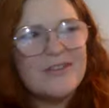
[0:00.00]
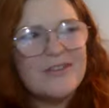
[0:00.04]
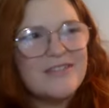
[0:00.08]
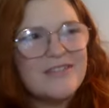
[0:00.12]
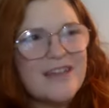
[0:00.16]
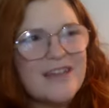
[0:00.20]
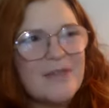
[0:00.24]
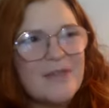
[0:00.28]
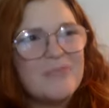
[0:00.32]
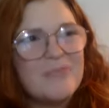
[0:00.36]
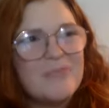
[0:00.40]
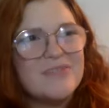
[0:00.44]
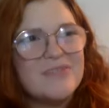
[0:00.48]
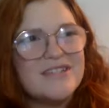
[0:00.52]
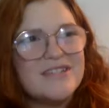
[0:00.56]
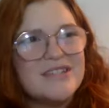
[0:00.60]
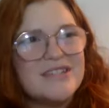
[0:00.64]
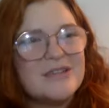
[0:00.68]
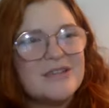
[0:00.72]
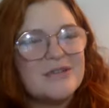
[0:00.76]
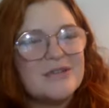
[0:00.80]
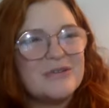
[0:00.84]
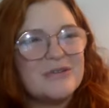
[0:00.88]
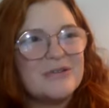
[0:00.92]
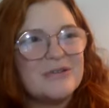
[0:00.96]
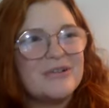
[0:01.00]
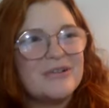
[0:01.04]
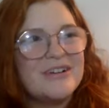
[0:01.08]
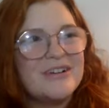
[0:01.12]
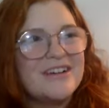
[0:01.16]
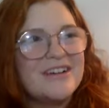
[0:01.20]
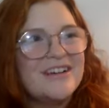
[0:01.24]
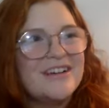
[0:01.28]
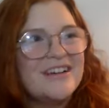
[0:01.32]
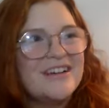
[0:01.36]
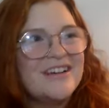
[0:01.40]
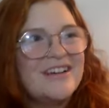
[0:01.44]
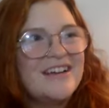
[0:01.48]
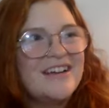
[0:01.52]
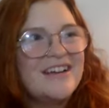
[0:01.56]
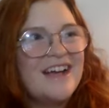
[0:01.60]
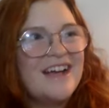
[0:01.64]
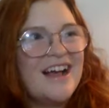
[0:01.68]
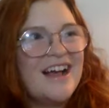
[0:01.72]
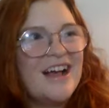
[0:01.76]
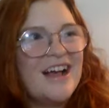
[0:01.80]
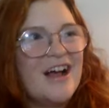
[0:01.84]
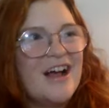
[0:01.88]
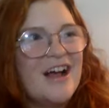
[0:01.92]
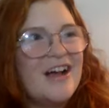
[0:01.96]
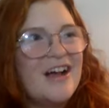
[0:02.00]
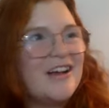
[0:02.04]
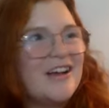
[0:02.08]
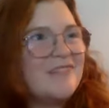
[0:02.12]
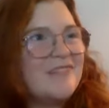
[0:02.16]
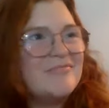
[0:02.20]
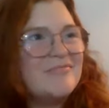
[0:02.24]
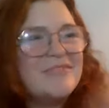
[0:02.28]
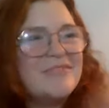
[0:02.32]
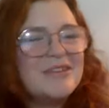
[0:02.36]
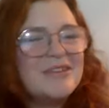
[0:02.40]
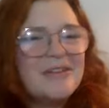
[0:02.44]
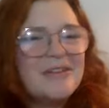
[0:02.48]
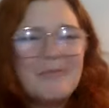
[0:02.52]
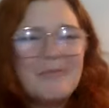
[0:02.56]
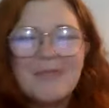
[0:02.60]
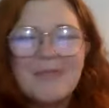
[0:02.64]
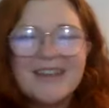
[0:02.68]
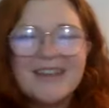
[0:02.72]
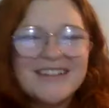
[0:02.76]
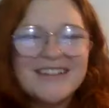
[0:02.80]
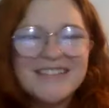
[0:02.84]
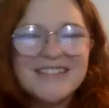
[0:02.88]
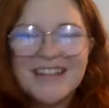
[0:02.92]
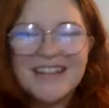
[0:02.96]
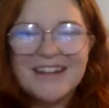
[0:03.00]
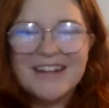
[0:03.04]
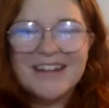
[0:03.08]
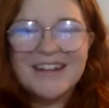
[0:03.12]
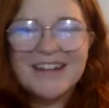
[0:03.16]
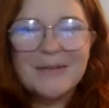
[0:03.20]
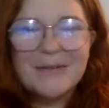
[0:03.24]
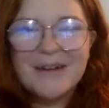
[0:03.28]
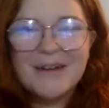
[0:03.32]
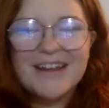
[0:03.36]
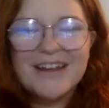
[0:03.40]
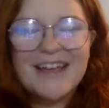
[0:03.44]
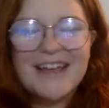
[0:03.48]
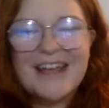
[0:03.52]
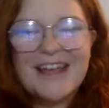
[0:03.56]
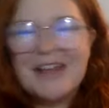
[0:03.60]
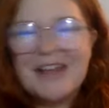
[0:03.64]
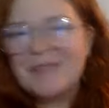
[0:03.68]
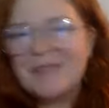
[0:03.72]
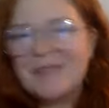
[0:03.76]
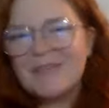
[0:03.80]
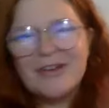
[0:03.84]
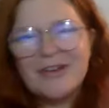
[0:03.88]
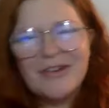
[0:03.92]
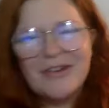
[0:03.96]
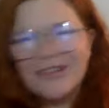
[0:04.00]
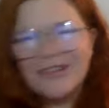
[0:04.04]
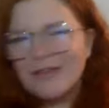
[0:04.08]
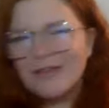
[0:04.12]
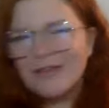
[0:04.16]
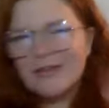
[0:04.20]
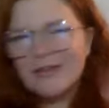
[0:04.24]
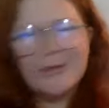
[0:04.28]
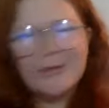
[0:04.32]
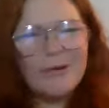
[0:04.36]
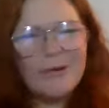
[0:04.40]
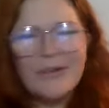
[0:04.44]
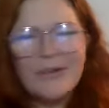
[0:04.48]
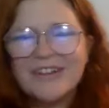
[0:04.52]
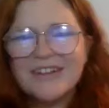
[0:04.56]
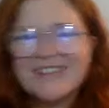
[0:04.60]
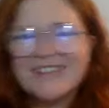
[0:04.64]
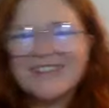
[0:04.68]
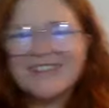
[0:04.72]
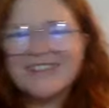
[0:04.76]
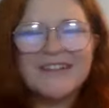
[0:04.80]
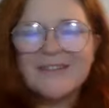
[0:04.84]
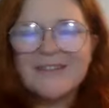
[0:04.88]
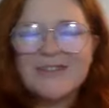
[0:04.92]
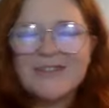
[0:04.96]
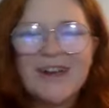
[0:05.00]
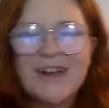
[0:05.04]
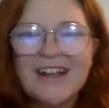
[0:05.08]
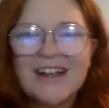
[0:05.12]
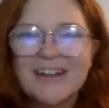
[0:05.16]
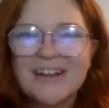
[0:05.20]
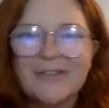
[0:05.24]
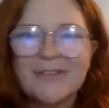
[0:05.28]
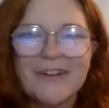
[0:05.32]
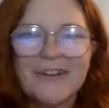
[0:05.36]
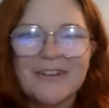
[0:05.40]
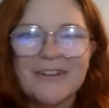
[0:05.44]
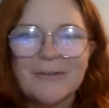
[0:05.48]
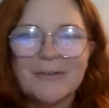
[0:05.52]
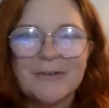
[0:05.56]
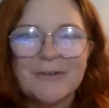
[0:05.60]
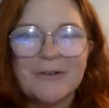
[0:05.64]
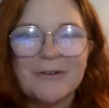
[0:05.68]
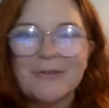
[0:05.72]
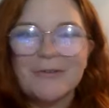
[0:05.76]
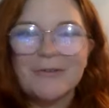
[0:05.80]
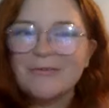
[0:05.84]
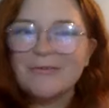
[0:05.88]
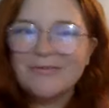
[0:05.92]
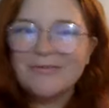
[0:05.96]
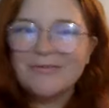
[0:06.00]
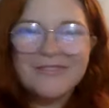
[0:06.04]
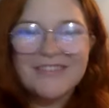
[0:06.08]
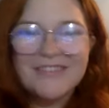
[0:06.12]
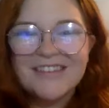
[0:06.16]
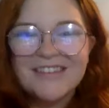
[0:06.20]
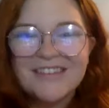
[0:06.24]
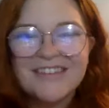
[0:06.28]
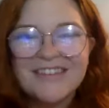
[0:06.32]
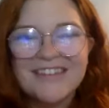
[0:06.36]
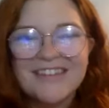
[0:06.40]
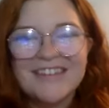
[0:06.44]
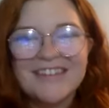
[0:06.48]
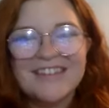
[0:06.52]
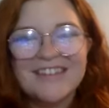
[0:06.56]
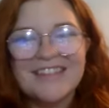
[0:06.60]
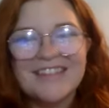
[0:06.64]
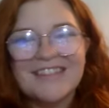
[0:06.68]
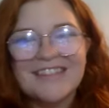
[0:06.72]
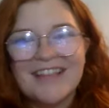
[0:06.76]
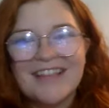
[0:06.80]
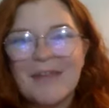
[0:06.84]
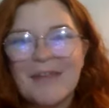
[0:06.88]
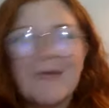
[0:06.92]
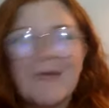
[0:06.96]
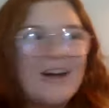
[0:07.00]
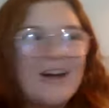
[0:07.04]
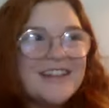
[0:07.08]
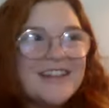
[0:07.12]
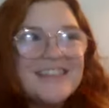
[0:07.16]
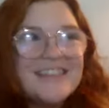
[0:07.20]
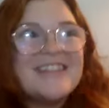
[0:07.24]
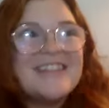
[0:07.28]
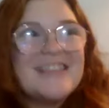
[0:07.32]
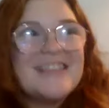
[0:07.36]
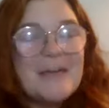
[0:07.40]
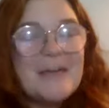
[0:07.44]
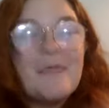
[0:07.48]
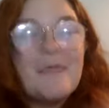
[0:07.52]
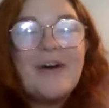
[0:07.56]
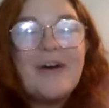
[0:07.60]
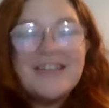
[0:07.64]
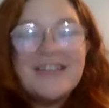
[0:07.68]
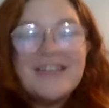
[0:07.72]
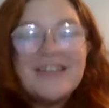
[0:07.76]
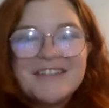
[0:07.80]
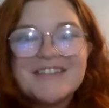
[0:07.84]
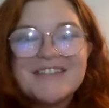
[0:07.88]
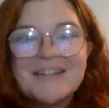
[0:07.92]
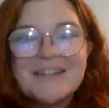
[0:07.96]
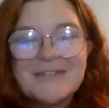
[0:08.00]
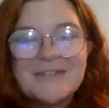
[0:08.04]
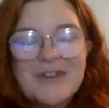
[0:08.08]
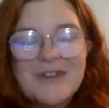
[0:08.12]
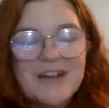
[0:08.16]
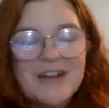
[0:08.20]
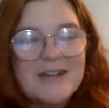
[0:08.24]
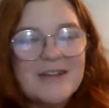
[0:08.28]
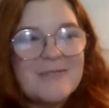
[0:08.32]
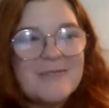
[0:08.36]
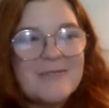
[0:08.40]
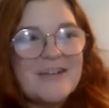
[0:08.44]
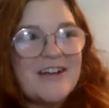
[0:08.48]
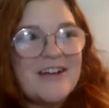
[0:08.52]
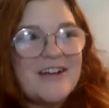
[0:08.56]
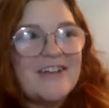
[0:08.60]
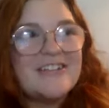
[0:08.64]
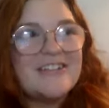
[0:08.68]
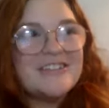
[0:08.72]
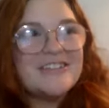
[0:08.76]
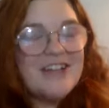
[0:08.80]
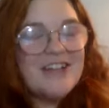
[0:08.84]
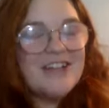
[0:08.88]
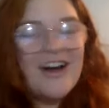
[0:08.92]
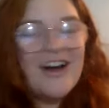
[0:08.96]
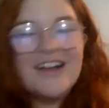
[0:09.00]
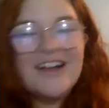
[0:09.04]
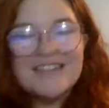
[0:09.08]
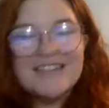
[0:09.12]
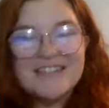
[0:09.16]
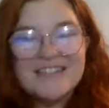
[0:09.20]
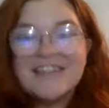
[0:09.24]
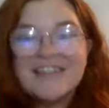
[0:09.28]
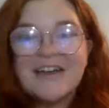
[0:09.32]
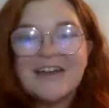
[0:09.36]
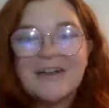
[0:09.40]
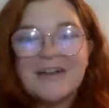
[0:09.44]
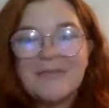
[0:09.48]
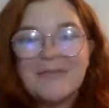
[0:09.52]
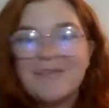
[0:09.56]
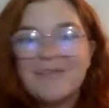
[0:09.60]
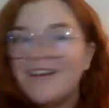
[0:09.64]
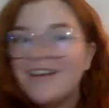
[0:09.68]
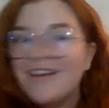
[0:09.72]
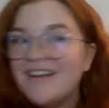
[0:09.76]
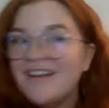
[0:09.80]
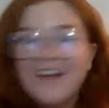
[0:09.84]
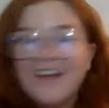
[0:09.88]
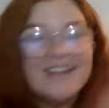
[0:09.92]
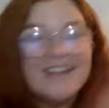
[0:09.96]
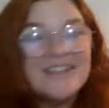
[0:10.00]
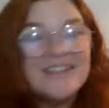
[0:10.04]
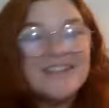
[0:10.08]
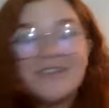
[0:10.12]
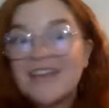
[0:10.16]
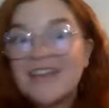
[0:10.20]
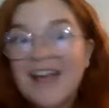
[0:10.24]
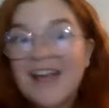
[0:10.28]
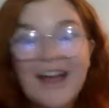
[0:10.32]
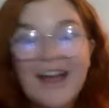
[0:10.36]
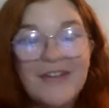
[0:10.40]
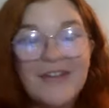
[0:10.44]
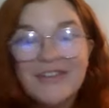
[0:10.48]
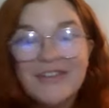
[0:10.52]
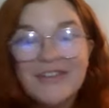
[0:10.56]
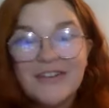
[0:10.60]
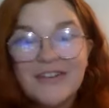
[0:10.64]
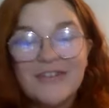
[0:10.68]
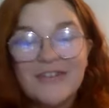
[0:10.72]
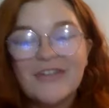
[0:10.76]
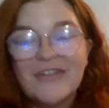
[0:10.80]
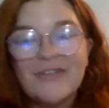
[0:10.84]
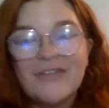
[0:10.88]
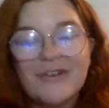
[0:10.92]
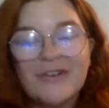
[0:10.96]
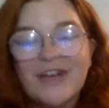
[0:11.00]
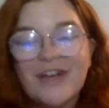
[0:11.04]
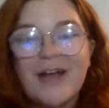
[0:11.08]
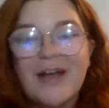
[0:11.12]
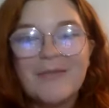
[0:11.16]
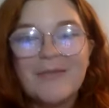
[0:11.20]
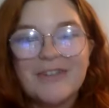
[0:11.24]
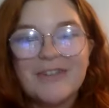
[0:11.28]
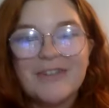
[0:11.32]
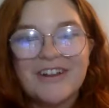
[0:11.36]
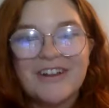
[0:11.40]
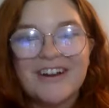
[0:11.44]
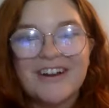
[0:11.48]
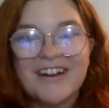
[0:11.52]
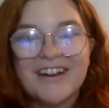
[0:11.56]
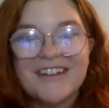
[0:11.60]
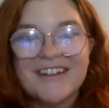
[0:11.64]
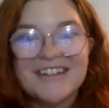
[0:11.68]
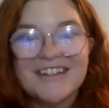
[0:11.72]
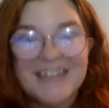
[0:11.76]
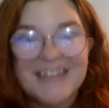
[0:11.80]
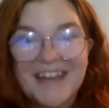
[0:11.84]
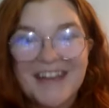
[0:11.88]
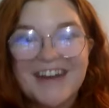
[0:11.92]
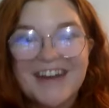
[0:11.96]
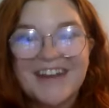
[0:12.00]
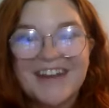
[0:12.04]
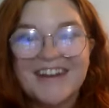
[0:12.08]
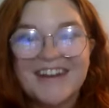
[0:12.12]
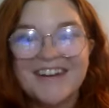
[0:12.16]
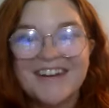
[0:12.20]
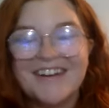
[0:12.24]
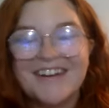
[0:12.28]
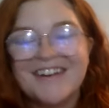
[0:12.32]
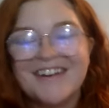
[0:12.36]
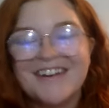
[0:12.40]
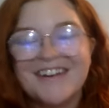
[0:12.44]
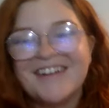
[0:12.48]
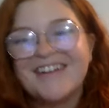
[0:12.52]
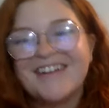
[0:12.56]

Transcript: for them to be excited about a game. They're throwing a stuffed dragon around the room. They want the stuffed dragon to be tossed to them, and so they have to know their vocabulary to get it.